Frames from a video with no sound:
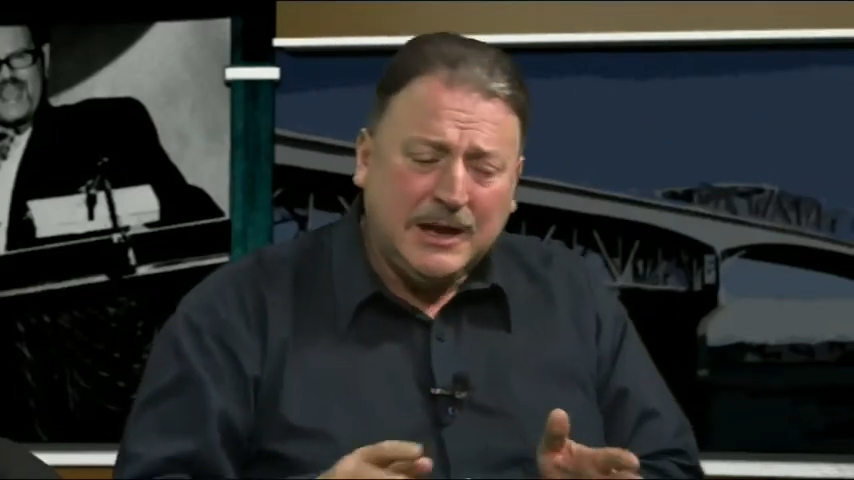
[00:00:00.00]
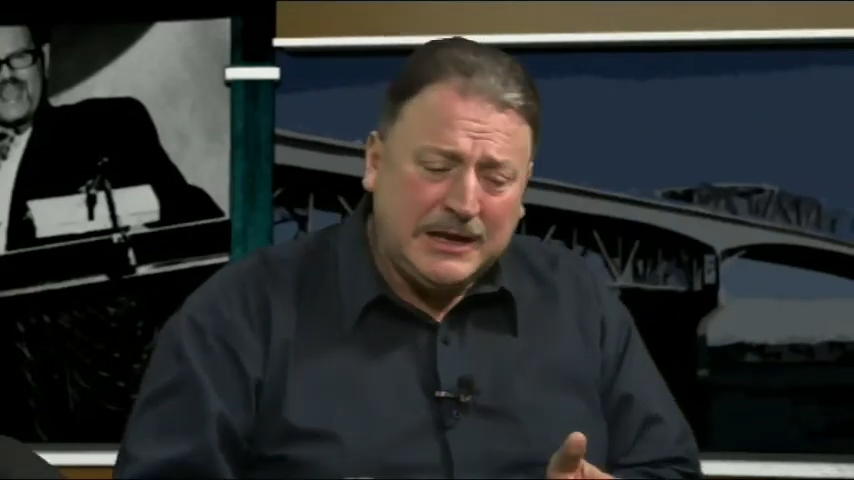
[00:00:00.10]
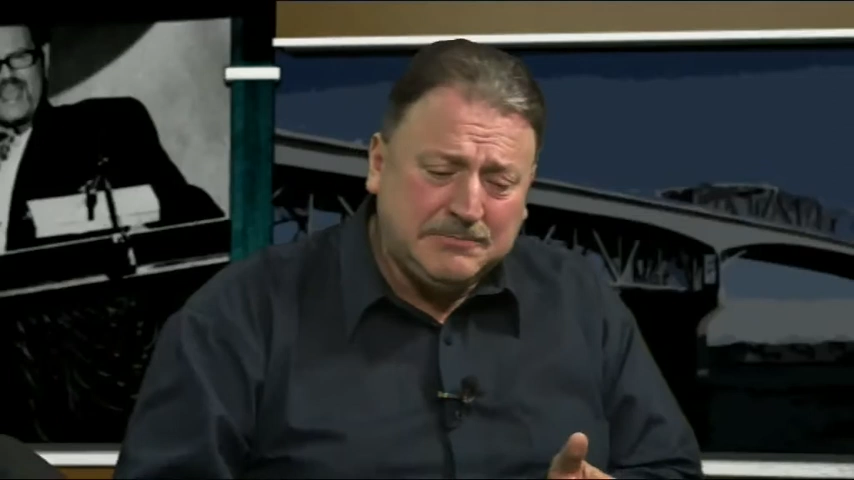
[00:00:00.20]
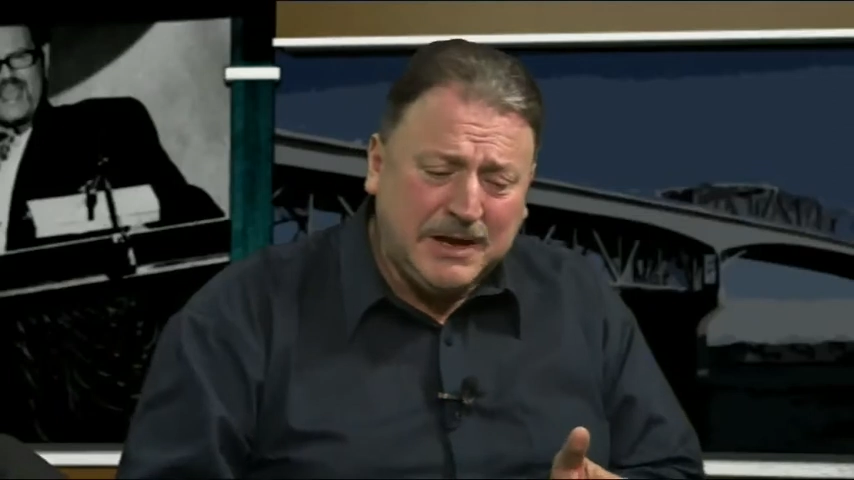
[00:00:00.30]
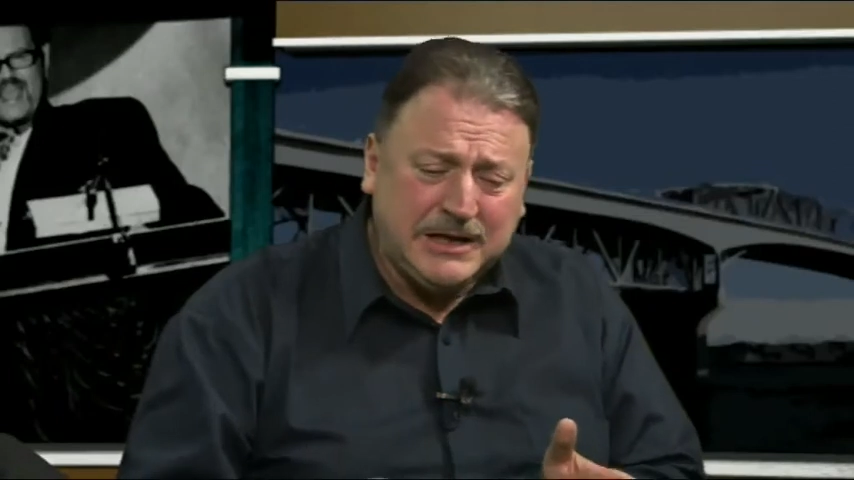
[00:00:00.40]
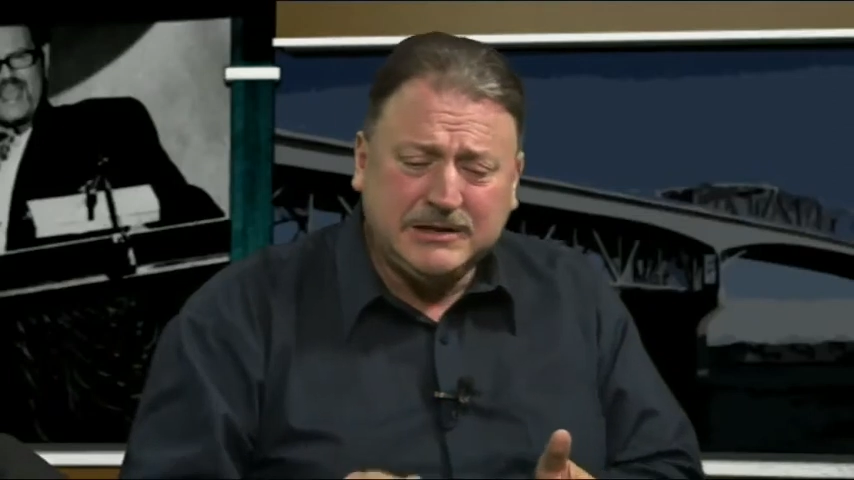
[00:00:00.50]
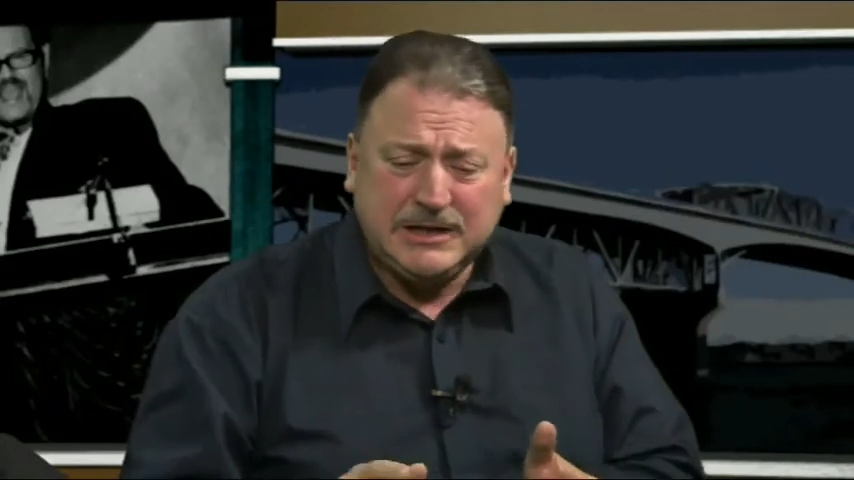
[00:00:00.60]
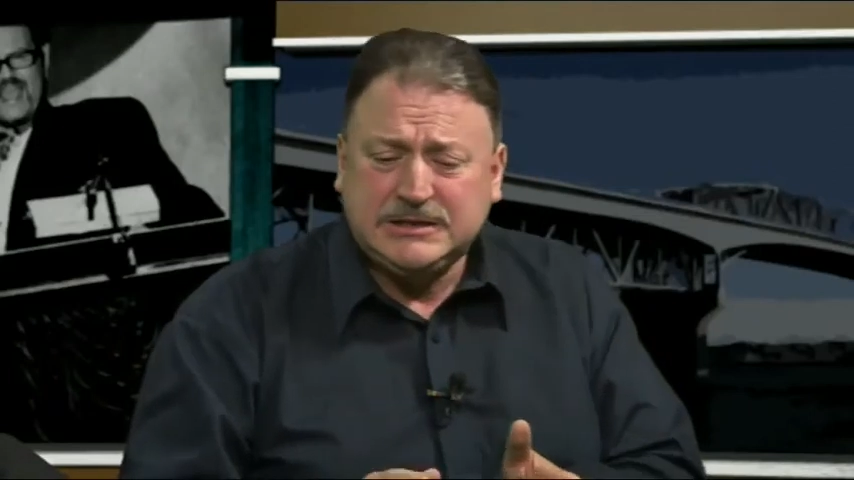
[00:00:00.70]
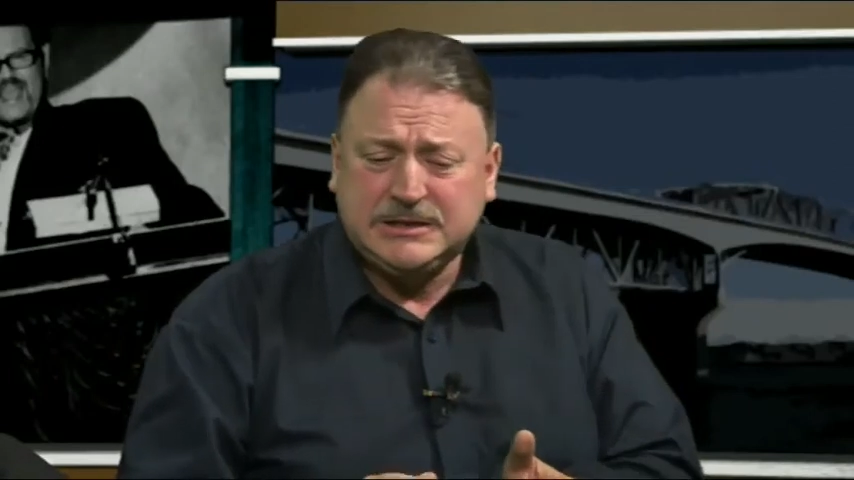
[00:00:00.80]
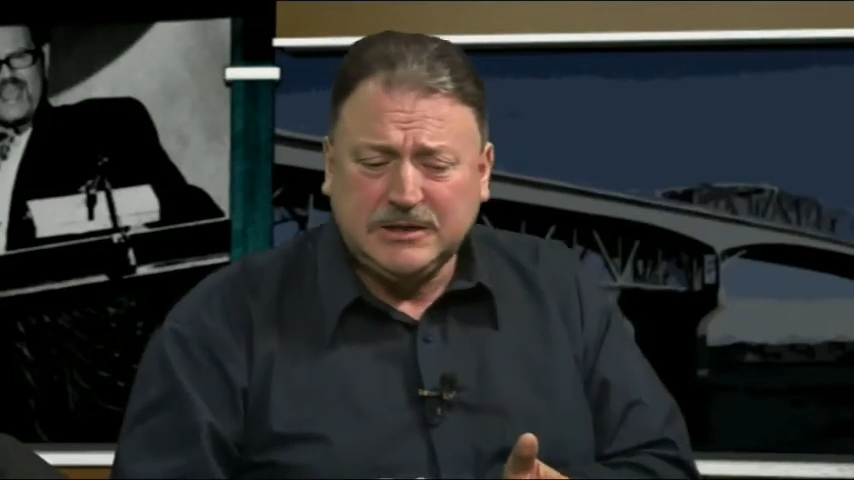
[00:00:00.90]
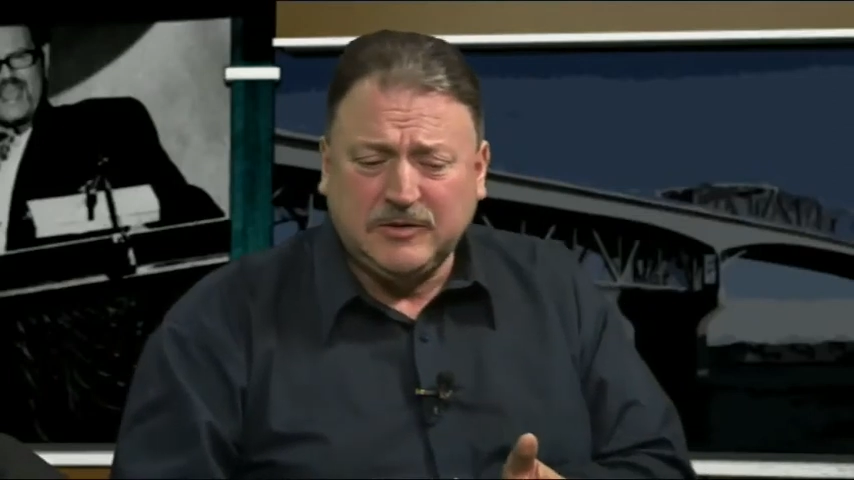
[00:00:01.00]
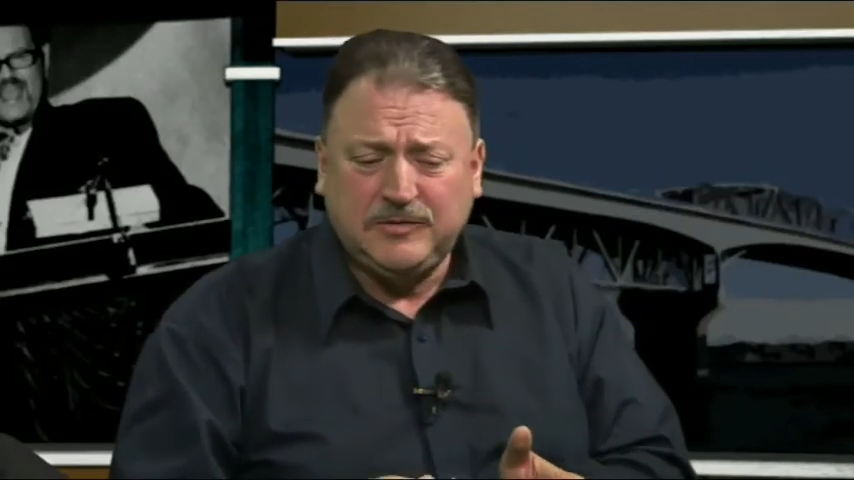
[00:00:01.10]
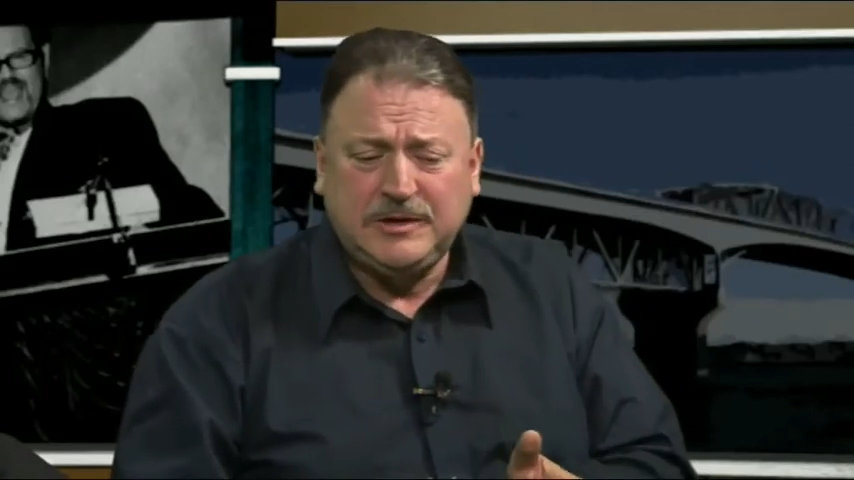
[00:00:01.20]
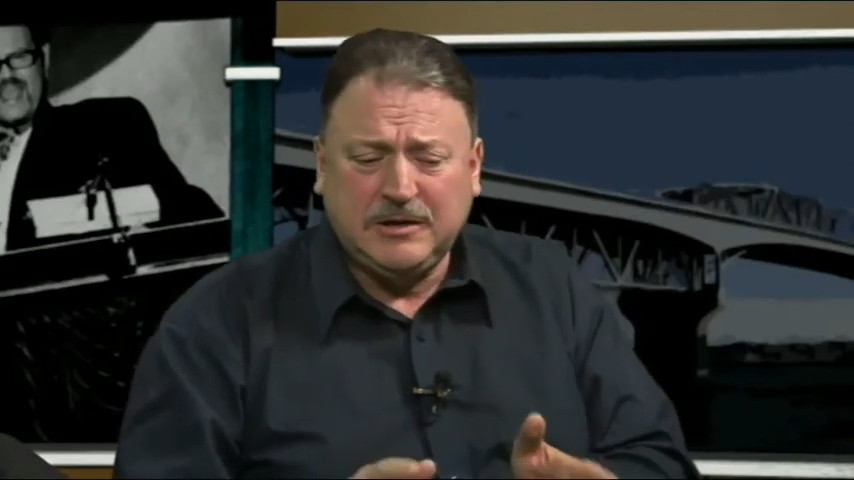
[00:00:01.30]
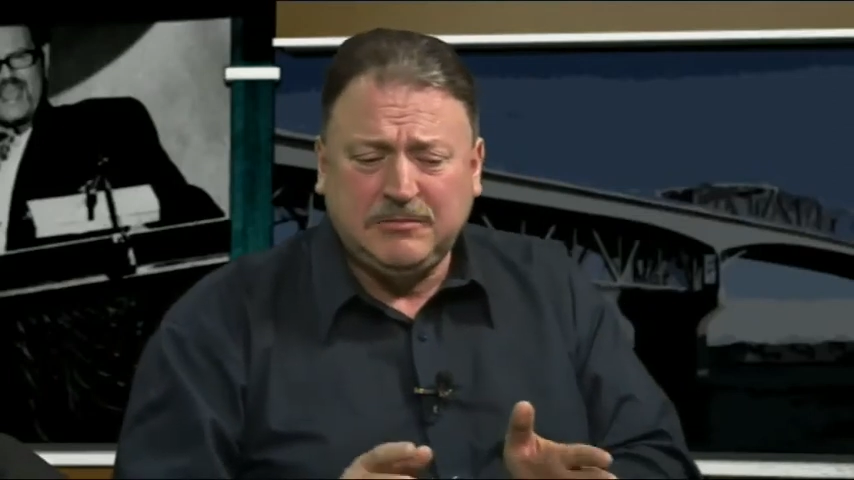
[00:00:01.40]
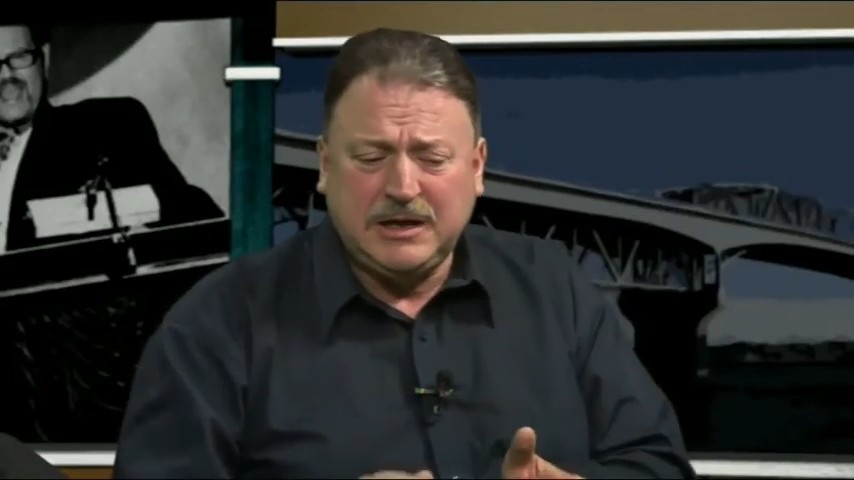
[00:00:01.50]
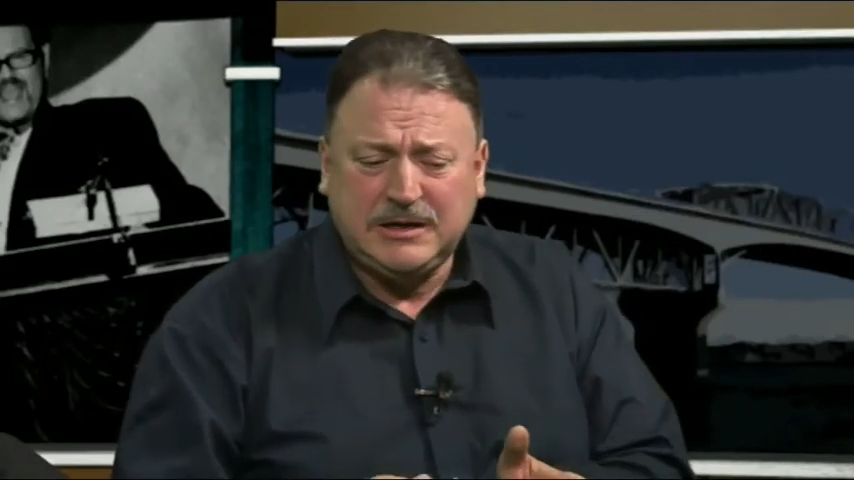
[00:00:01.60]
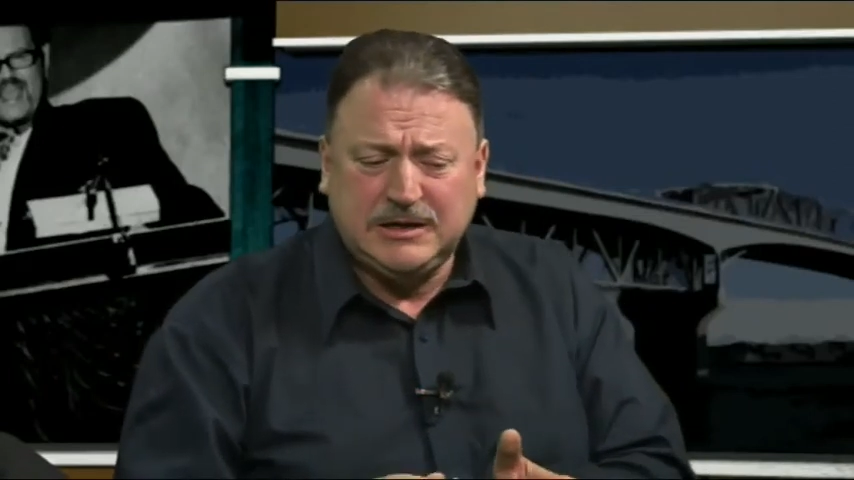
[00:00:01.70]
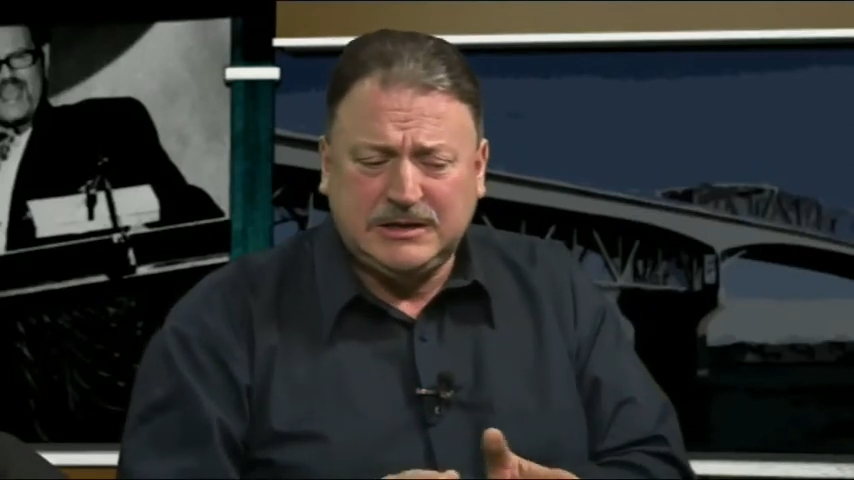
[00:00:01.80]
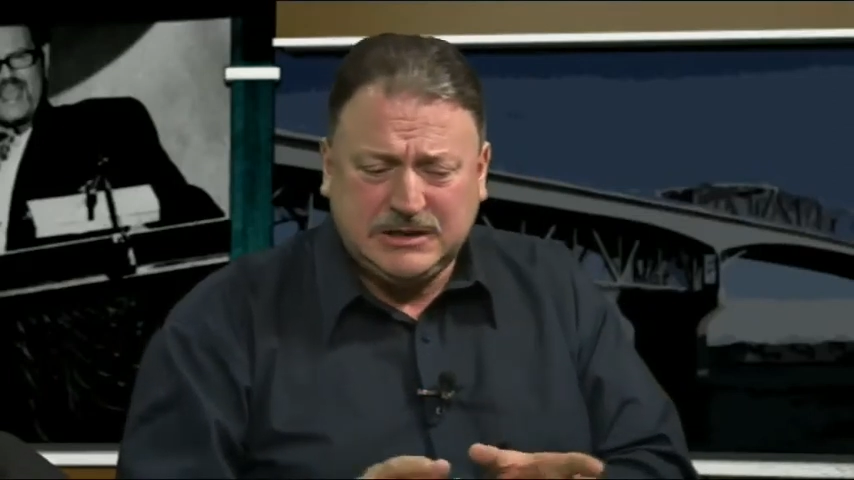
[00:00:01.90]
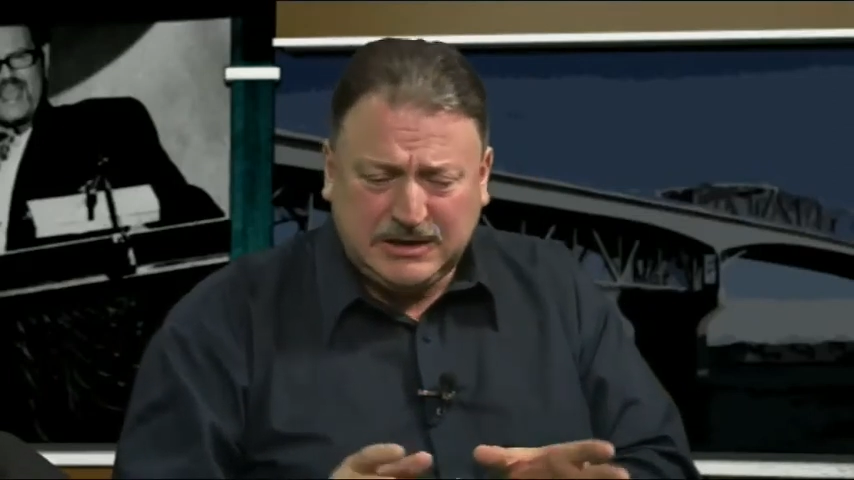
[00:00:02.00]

Goff's attitude towards Mana